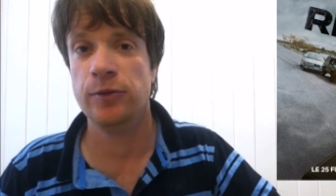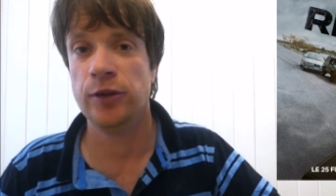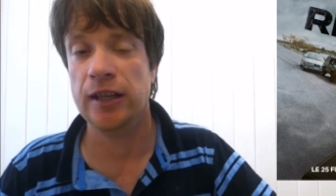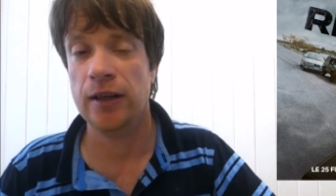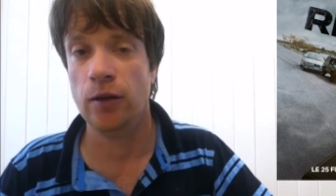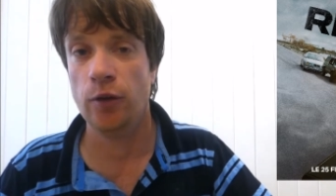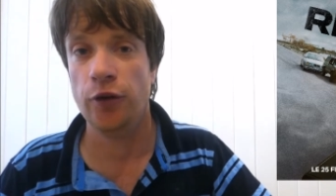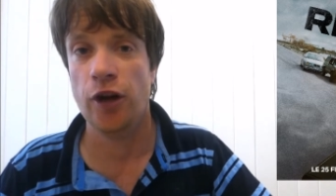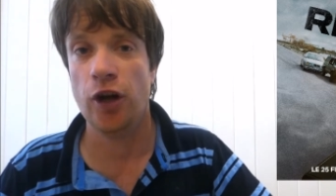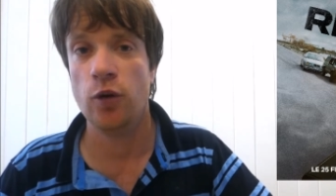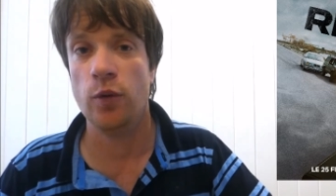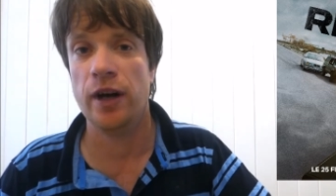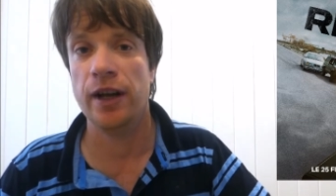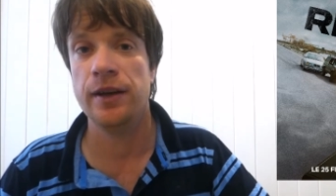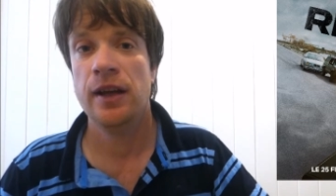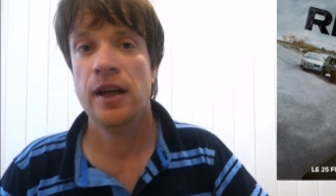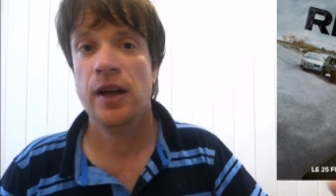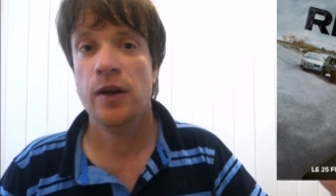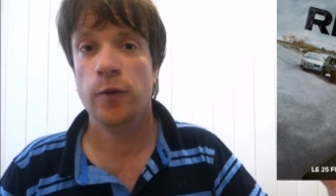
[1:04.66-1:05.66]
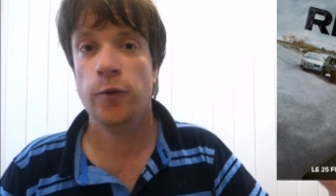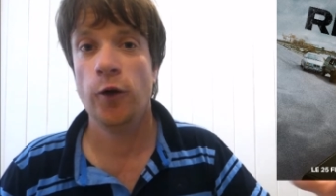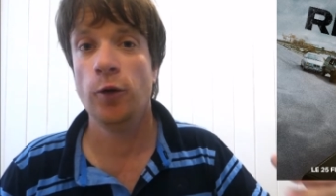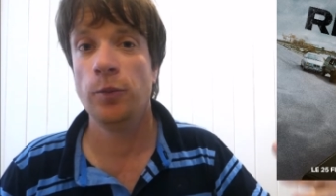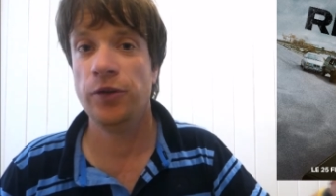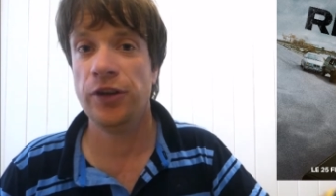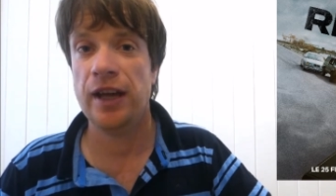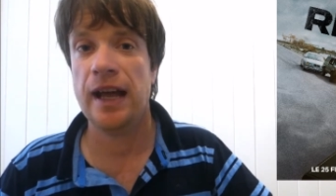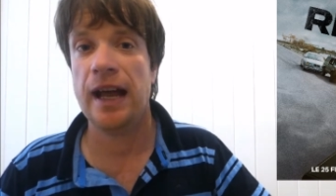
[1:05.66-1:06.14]
Tell No One,
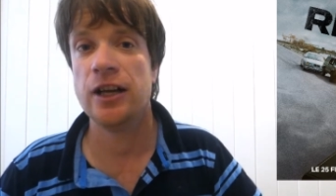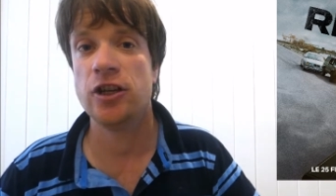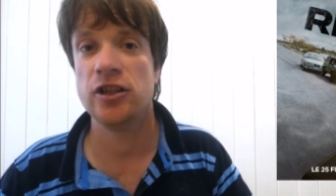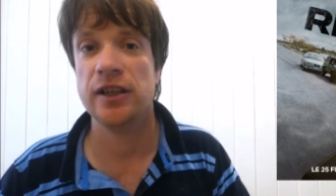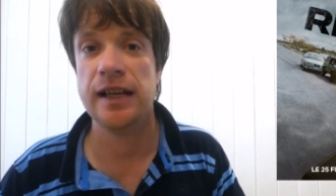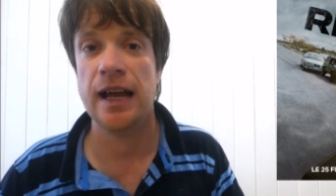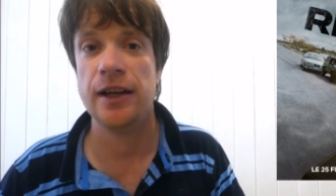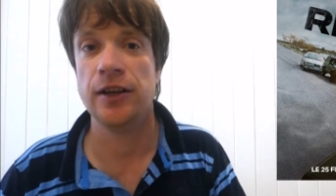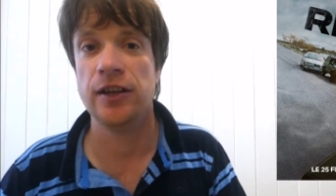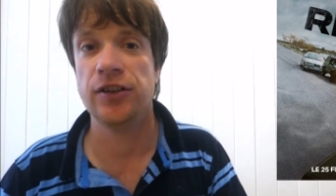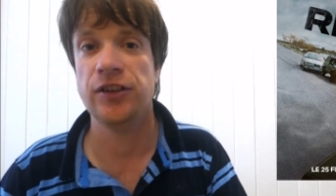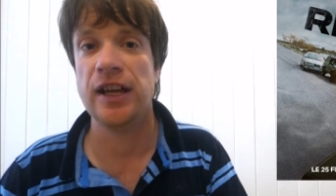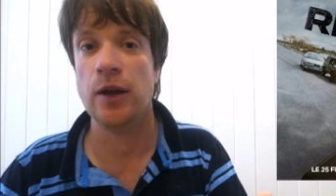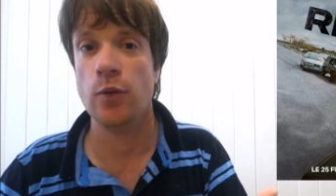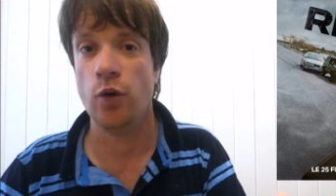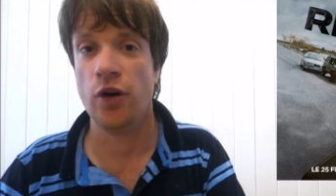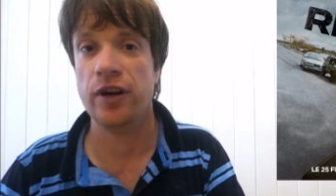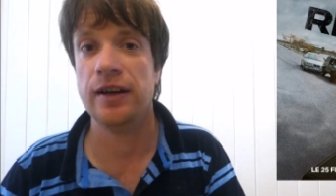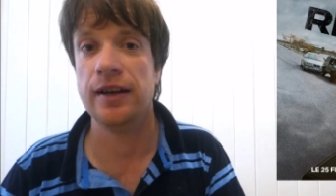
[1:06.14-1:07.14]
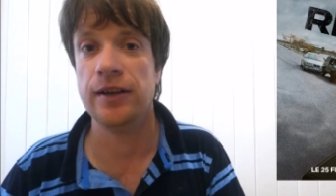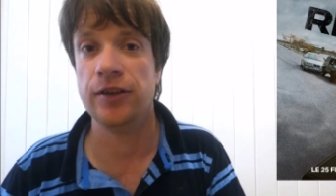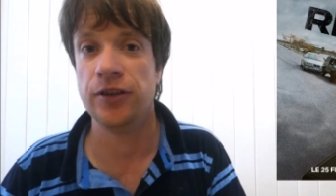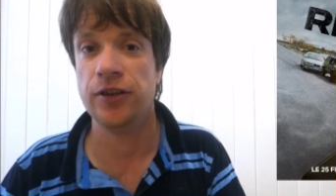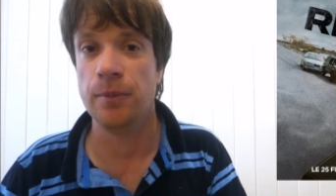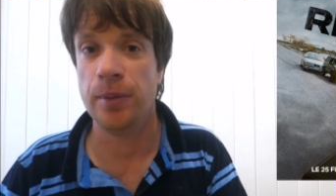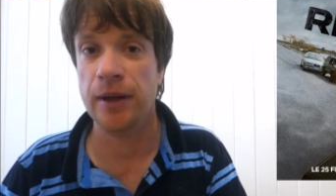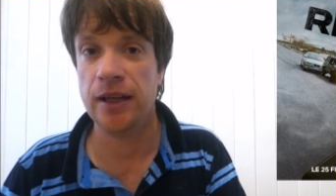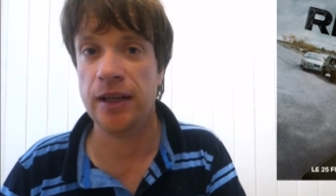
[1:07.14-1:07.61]
films that actually understand what it is
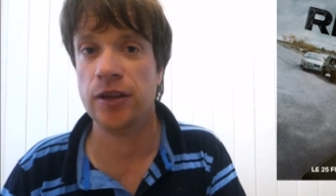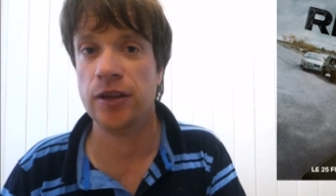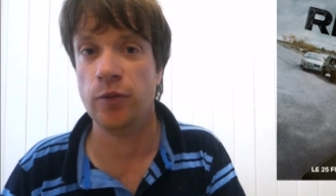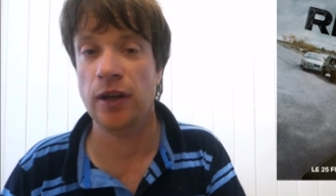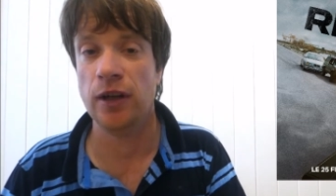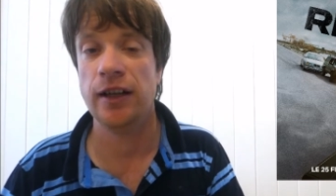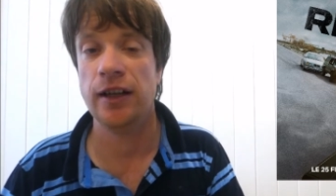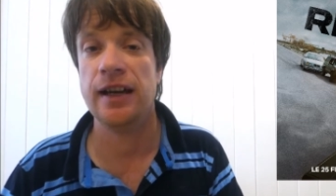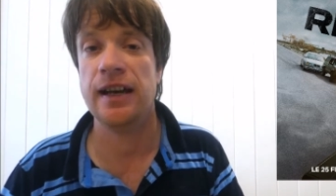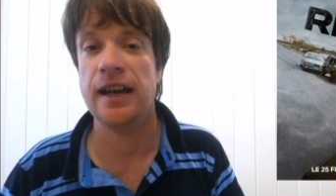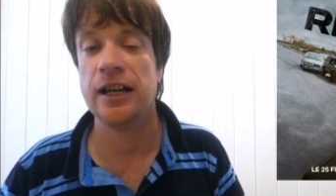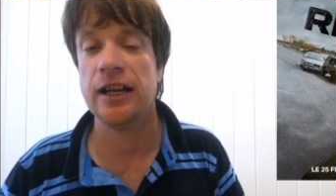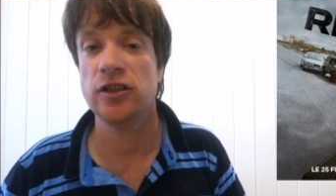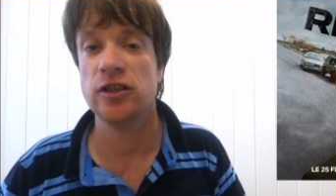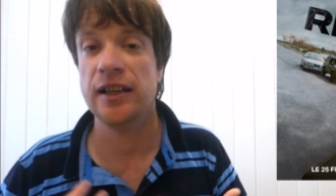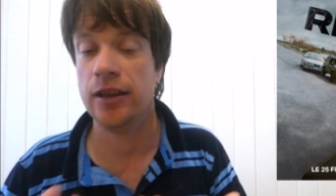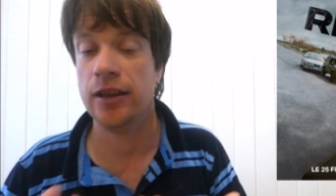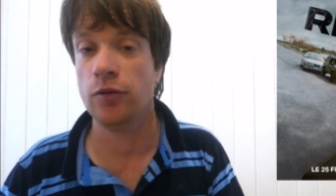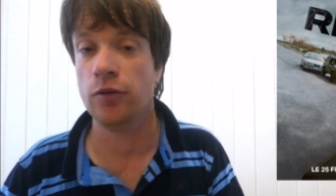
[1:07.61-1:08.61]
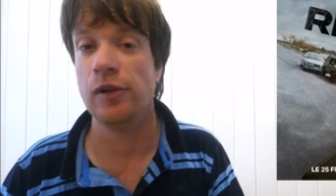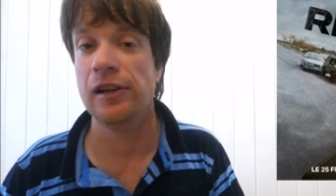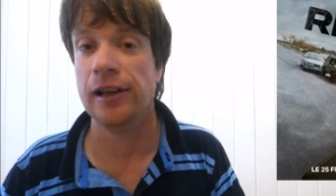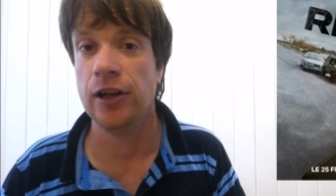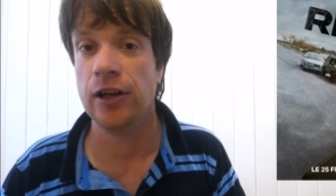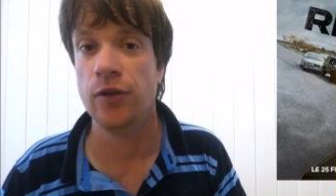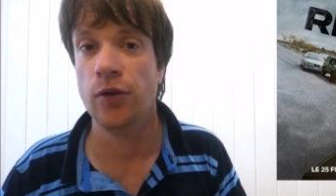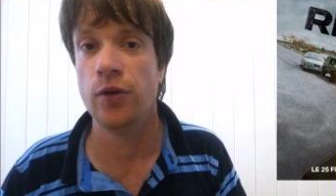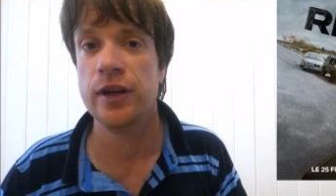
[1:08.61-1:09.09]
to be a thriller and actually
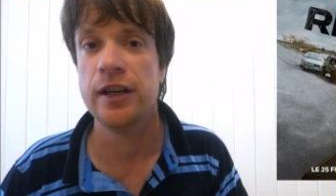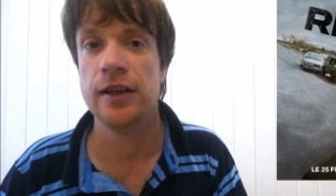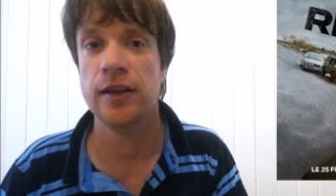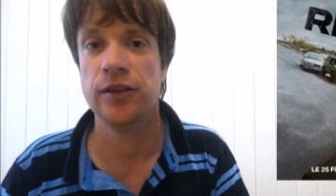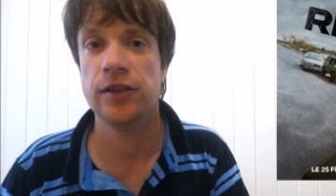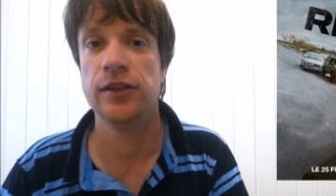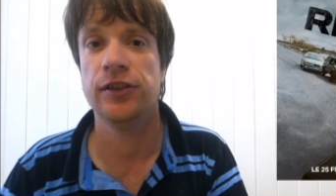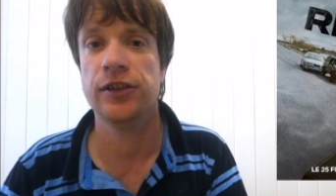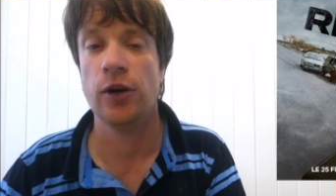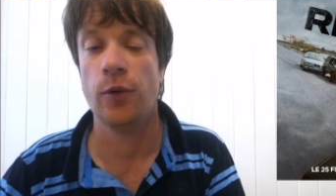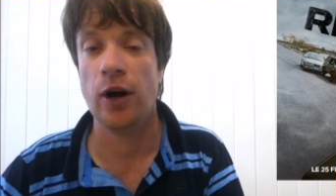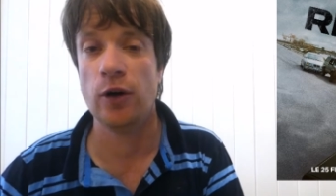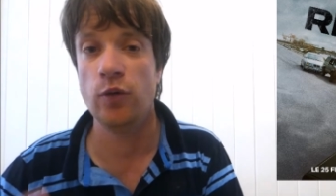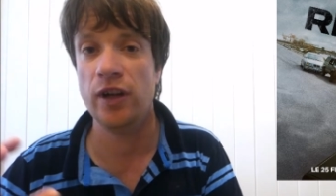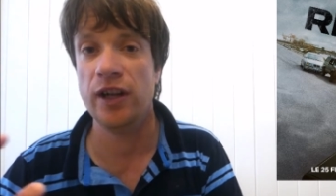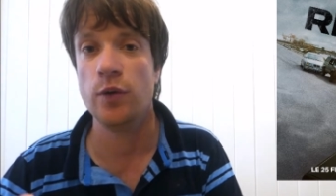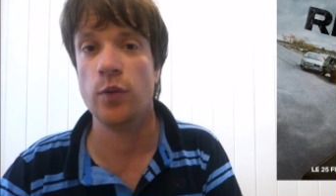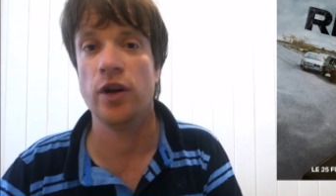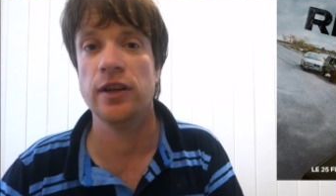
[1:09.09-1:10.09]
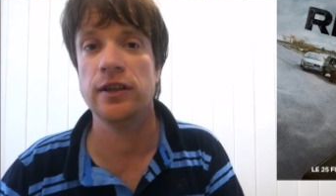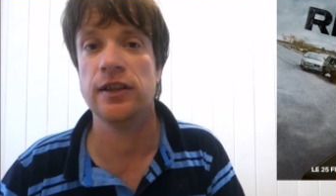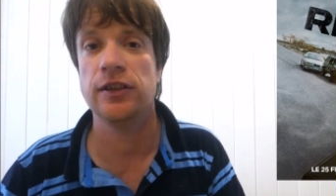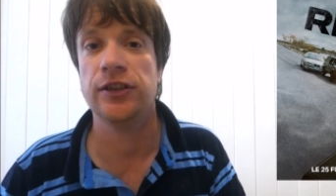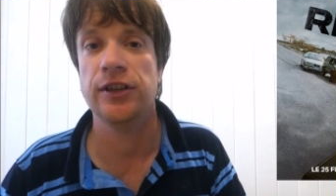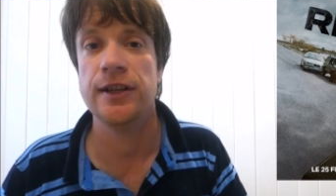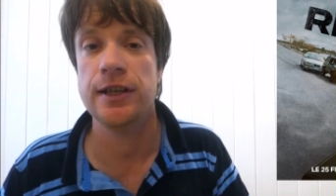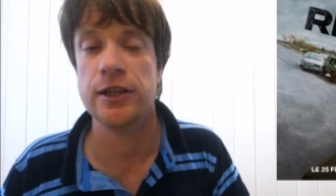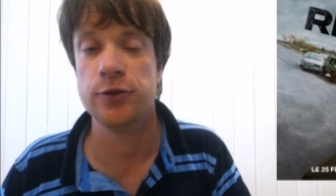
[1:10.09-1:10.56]
thrilling an audience. And so I really wanted to
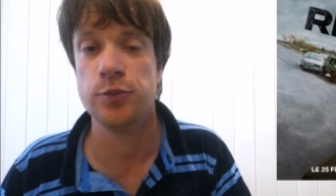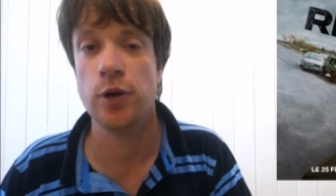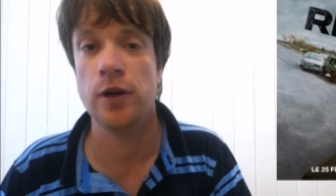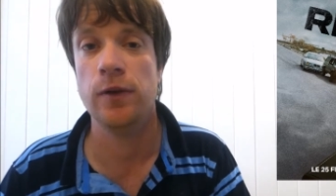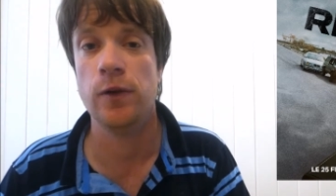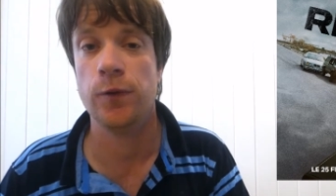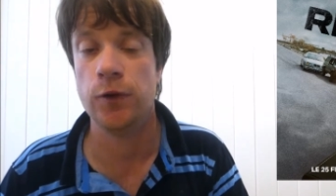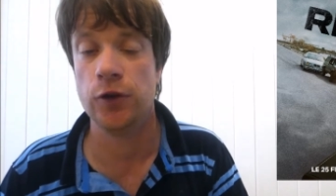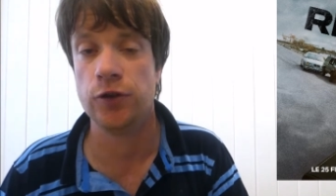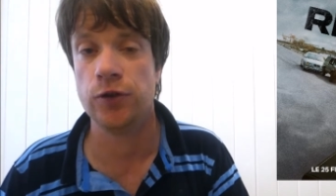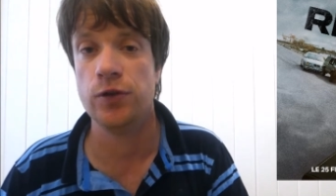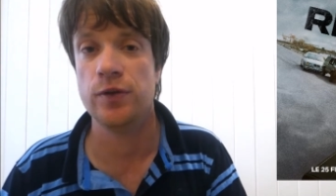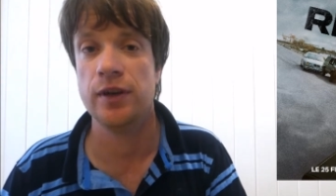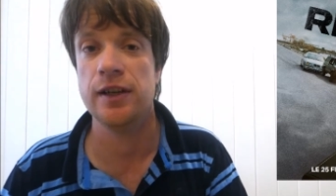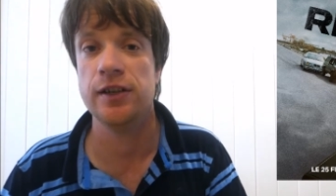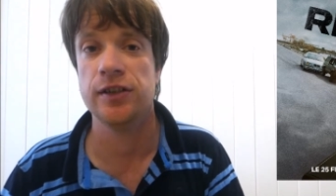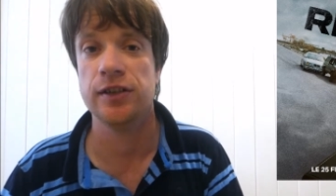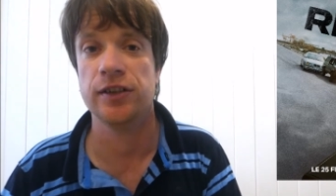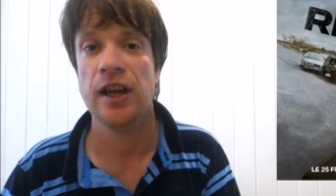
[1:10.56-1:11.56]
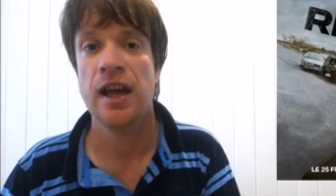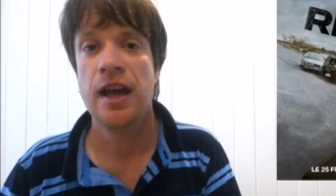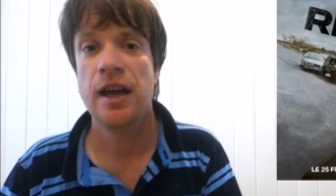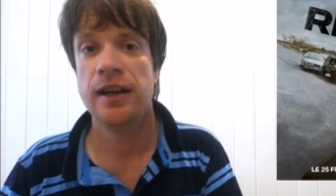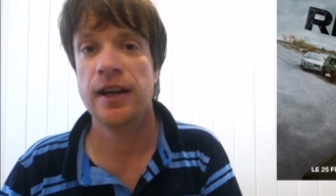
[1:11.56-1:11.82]
see this movie for two reasons.